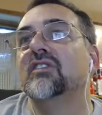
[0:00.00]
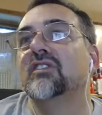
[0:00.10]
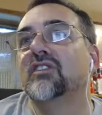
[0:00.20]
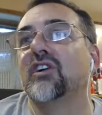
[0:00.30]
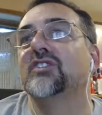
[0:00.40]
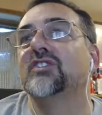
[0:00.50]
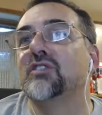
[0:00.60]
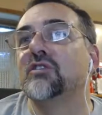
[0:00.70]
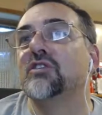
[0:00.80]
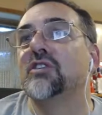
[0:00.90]

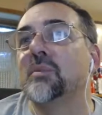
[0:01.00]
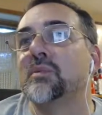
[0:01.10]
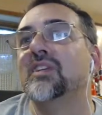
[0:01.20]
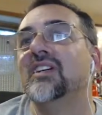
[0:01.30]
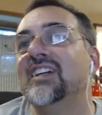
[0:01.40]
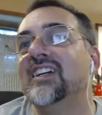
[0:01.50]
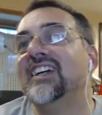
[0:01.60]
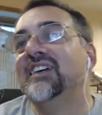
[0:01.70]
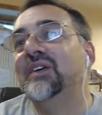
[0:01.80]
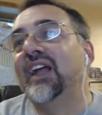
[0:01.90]
cross-country trips
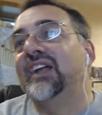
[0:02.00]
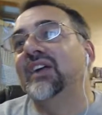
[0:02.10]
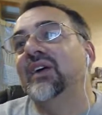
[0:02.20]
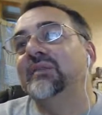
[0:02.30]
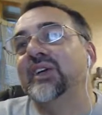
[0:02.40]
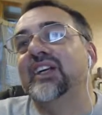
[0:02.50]
when I know I'm going to